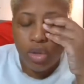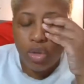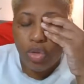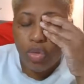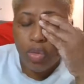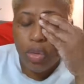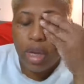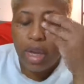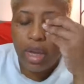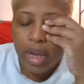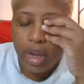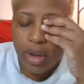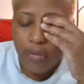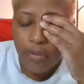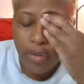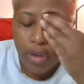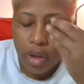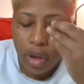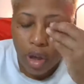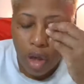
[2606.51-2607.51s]
You may
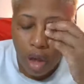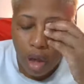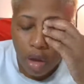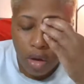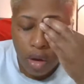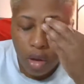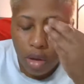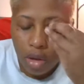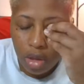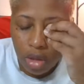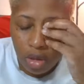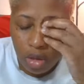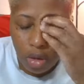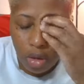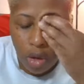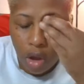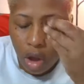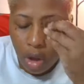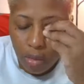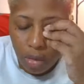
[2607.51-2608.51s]
have,
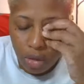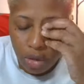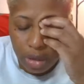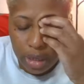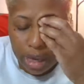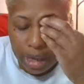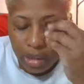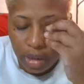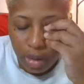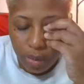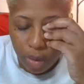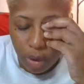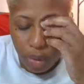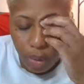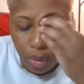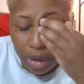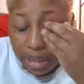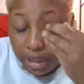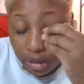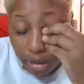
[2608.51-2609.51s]
almost got them
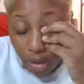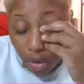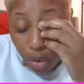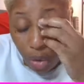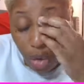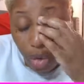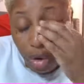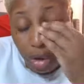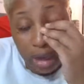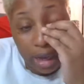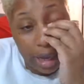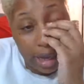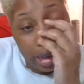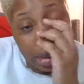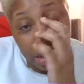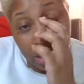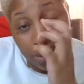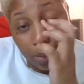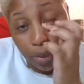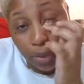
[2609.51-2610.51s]
arrested or
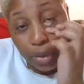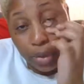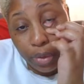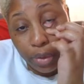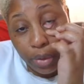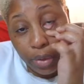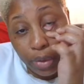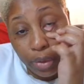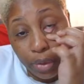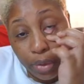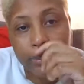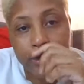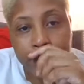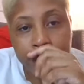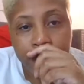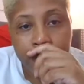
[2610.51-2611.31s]
gotten them arrested.